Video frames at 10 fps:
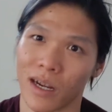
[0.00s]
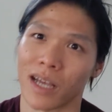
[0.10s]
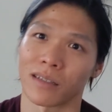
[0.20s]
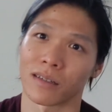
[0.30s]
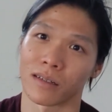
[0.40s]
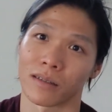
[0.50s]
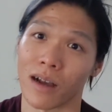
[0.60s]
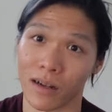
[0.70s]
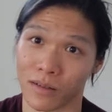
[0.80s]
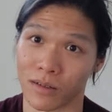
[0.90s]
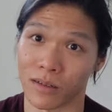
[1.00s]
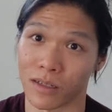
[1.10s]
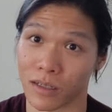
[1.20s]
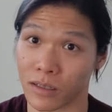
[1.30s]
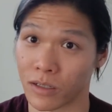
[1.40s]
ask the doctor
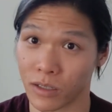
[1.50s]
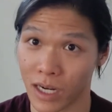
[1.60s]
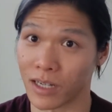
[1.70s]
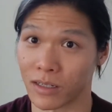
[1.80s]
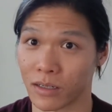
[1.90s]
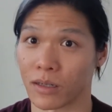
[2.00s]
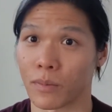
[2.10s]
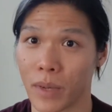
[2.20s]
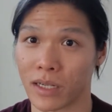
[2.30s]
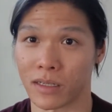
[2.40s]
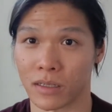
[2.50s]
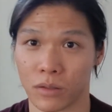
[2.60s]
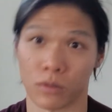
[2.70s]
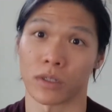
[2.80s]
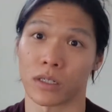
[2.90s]
to change the patient's
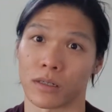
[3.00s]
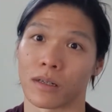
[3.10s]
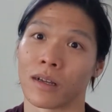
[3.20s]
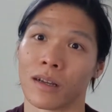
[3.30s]
nutrition